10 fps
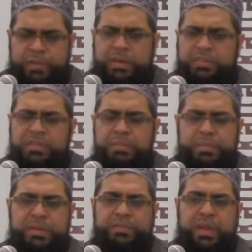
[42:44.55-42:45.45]
Very
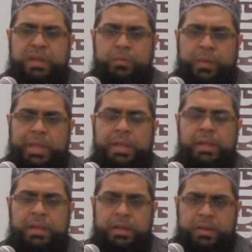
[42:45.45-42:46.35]
simplified way,
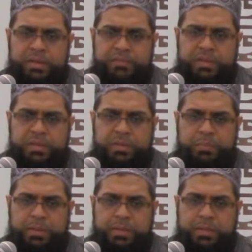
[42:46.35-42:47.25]
lifting the
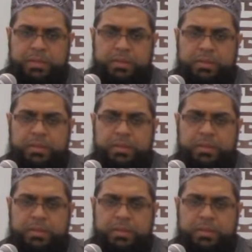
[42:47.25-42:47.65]
body